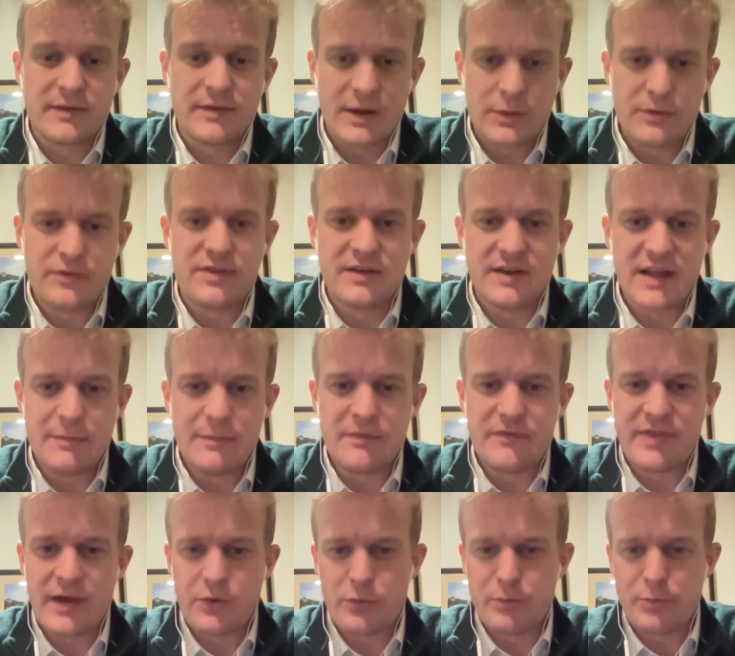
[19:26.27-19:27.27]
That was the name
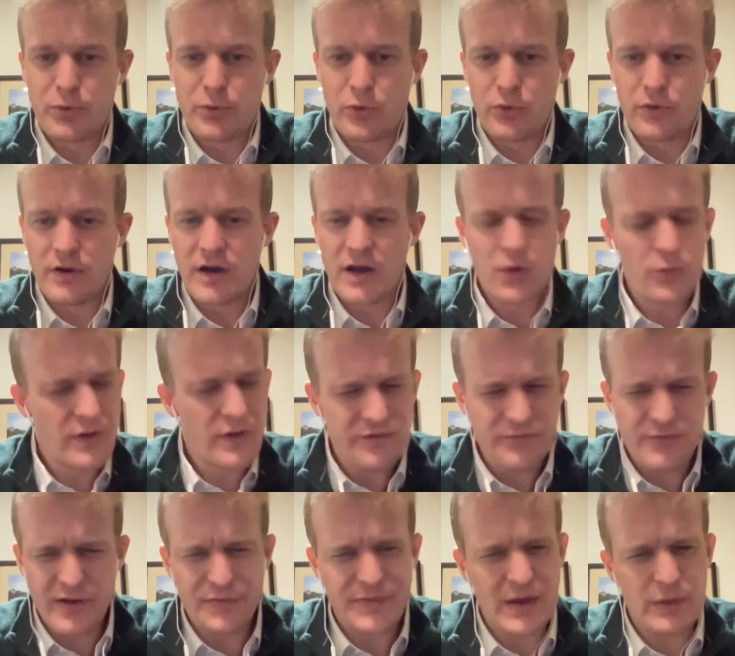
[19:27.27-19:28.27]
of that report. I always
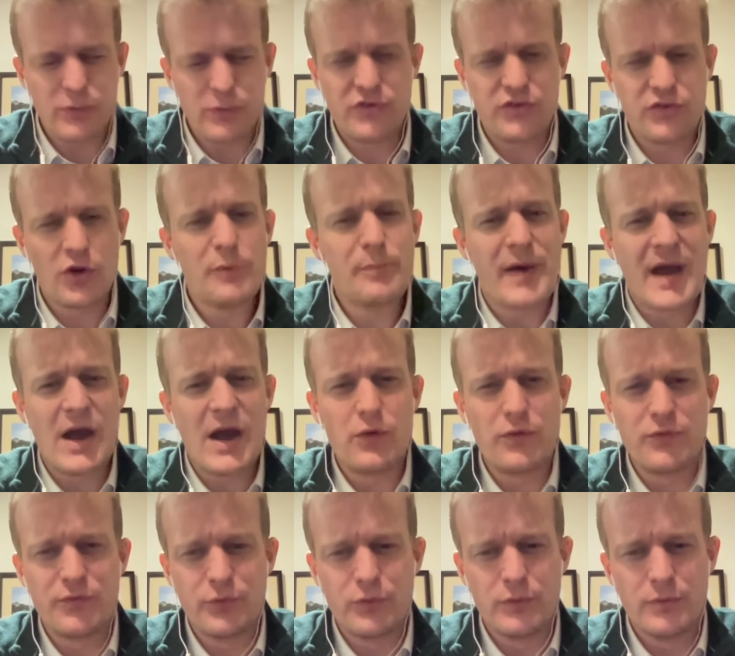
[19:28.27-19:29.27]
felt that was so
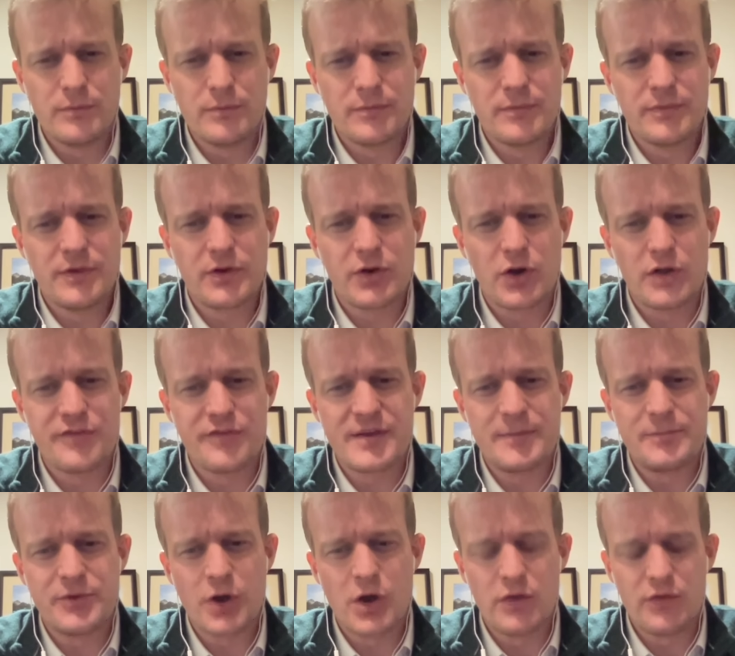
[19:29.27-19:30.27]
powerful, the
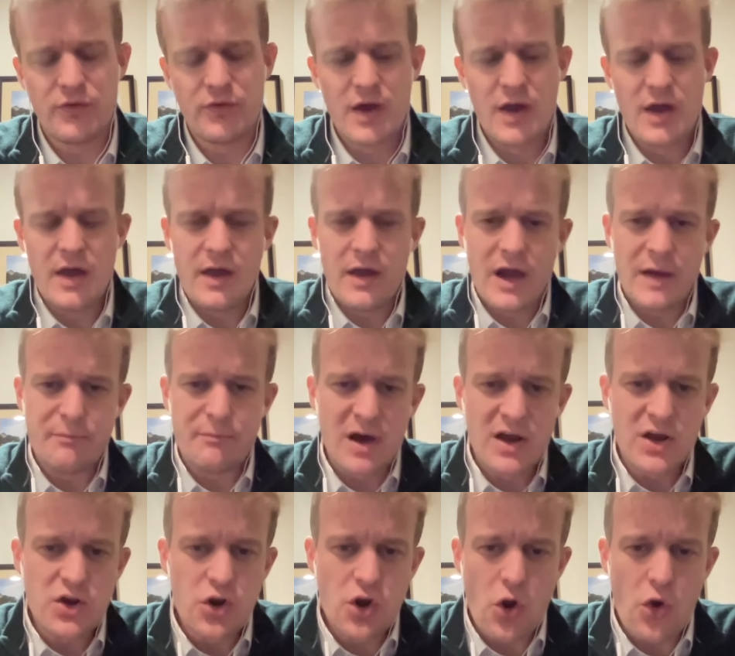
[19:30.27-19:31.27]
concept of a
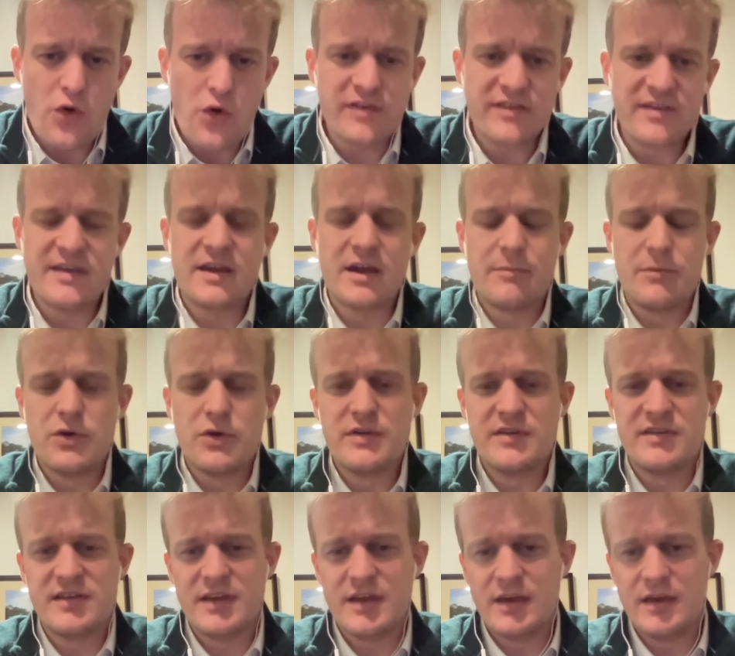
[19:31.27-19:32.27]
minority
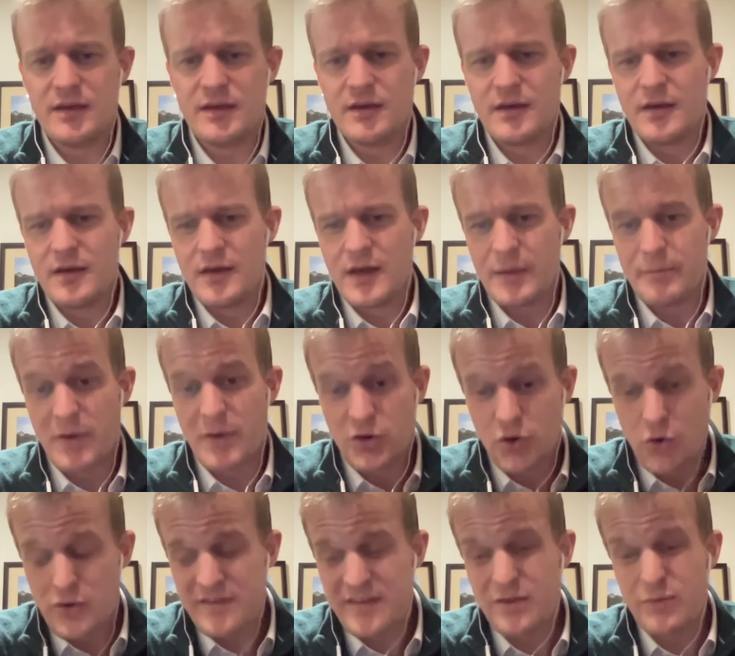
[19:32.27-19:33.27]
community, a
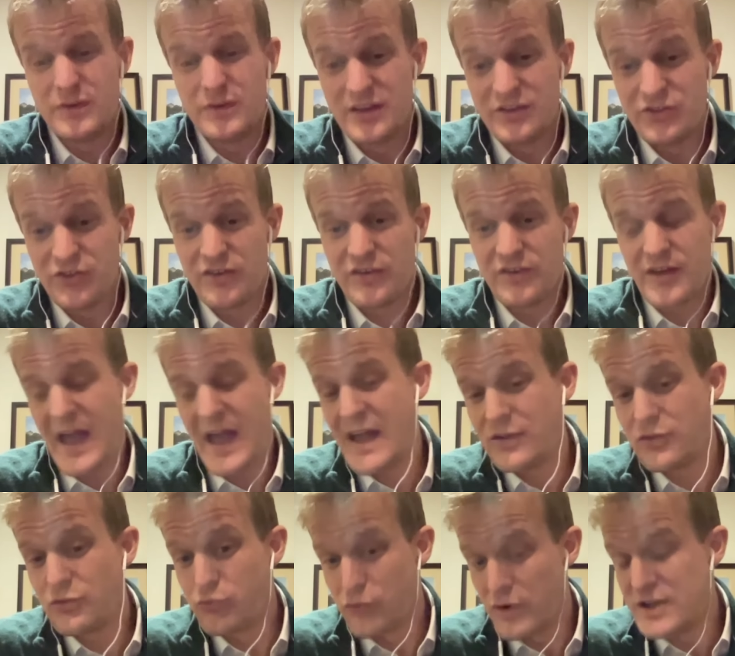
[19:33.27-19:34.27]
minority religious
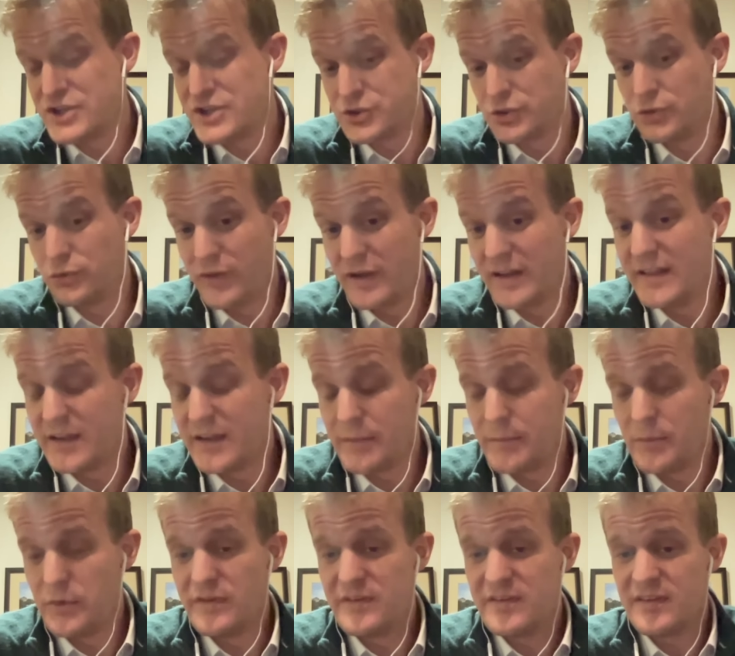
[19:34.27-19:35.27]
and racial, really,
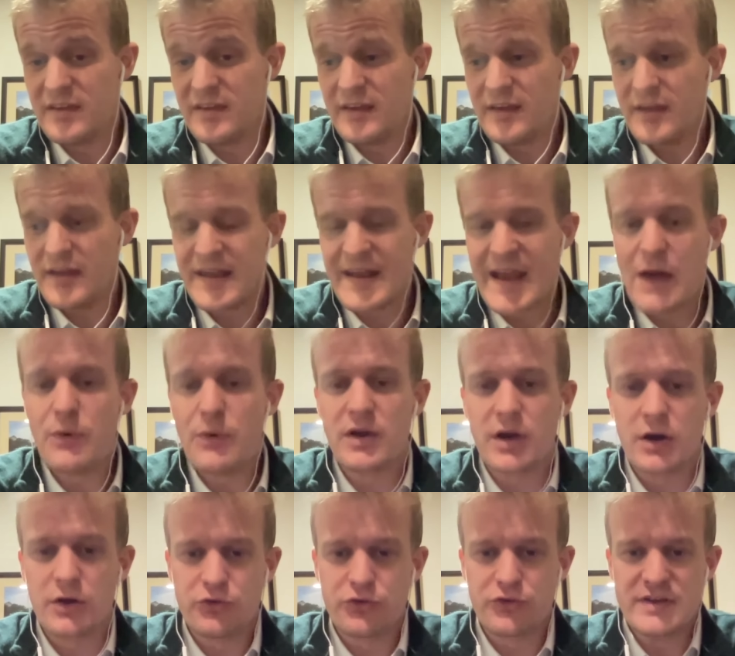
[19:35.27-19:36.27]
community in our
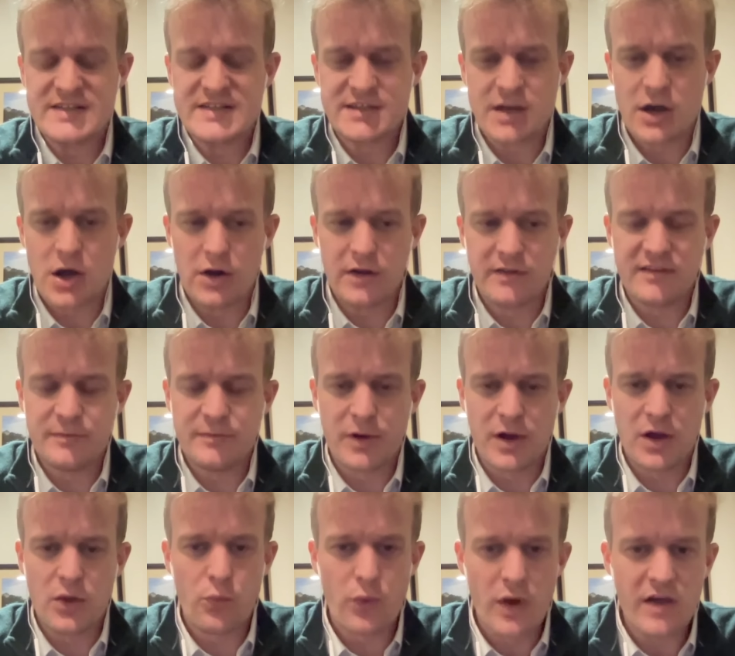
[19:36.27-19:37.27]
country is targeted
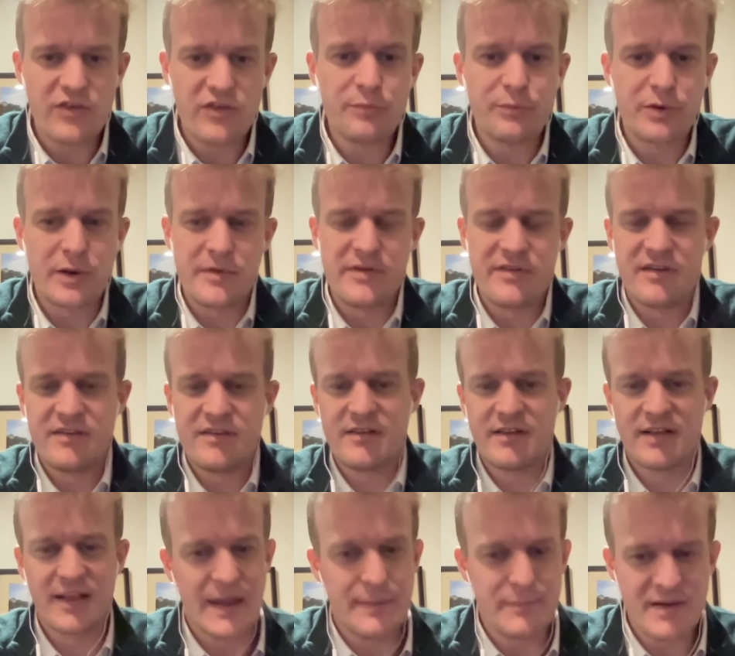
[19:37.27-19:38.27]
by a white
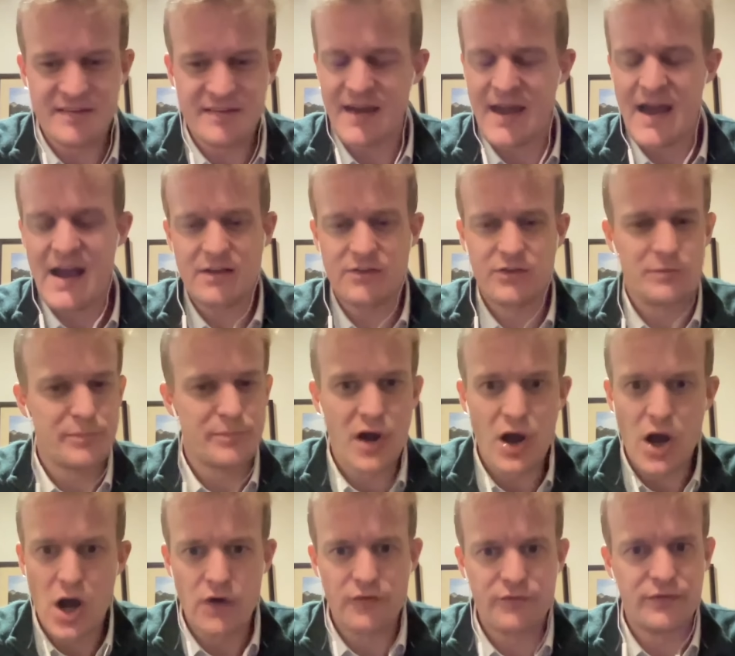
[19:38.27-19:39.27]
supremacist claiming to act on
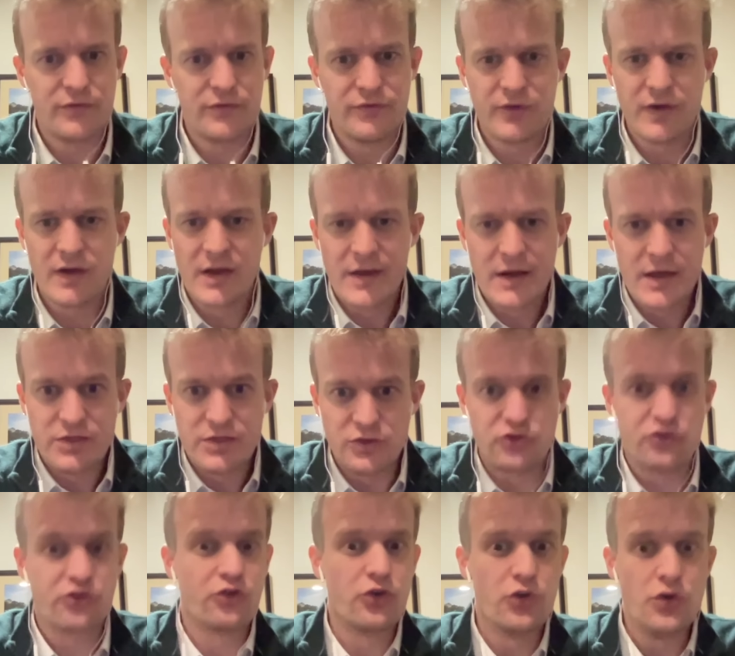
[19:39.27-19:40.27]
behalf of the
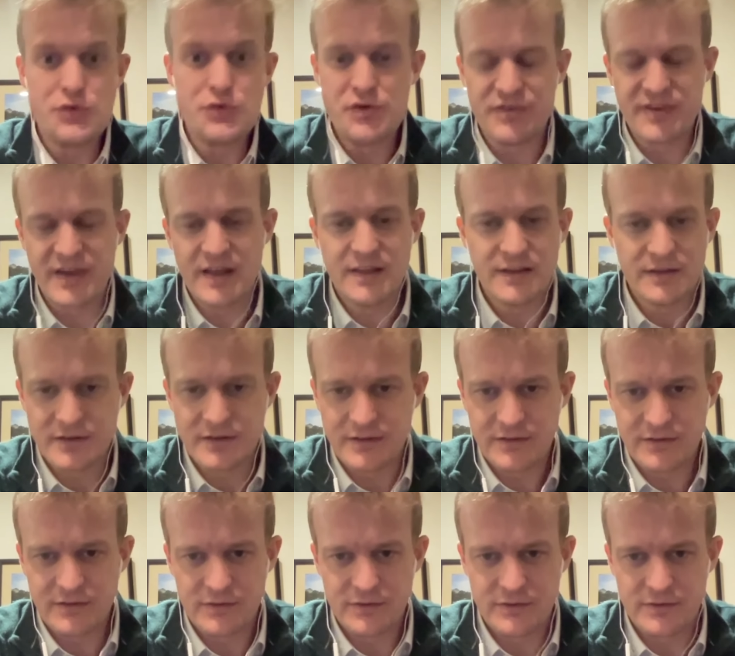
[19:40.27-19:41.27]
true New
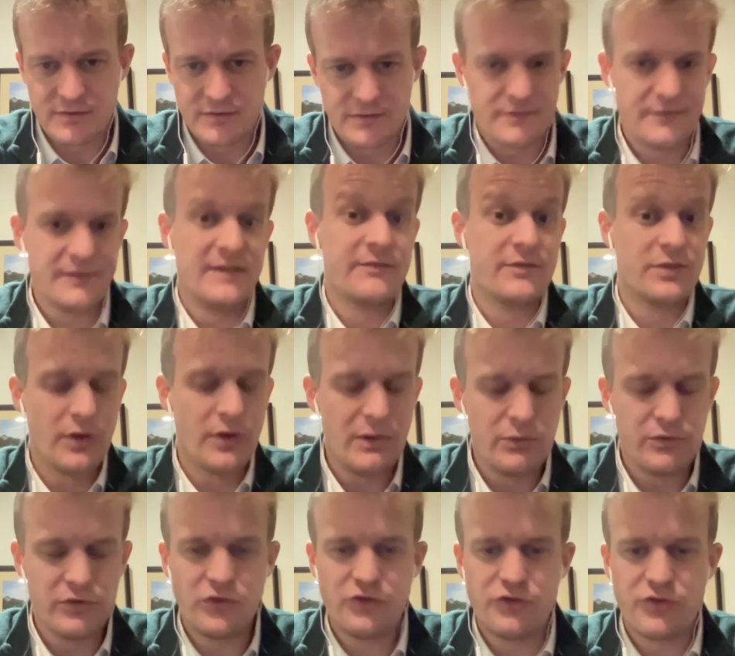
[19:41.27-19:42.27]
Zealanders, even though
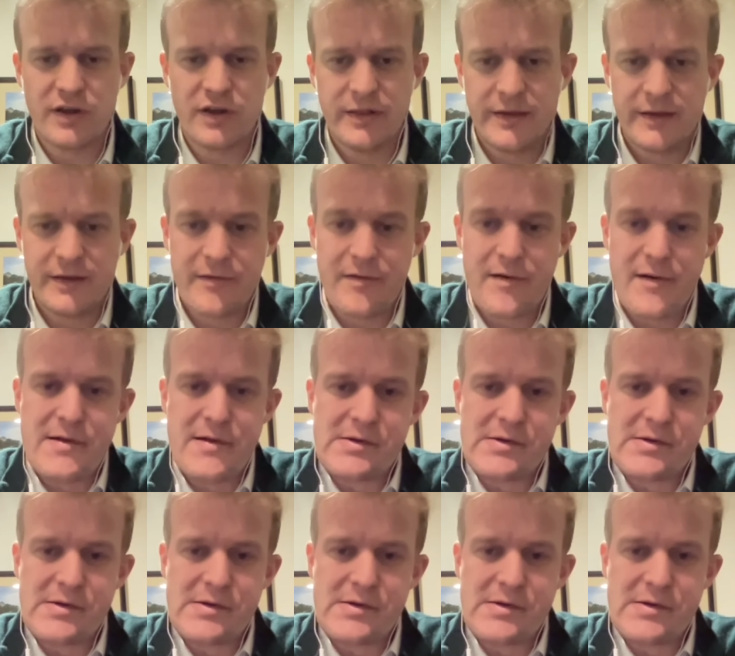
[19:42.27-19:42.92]
he was Australian.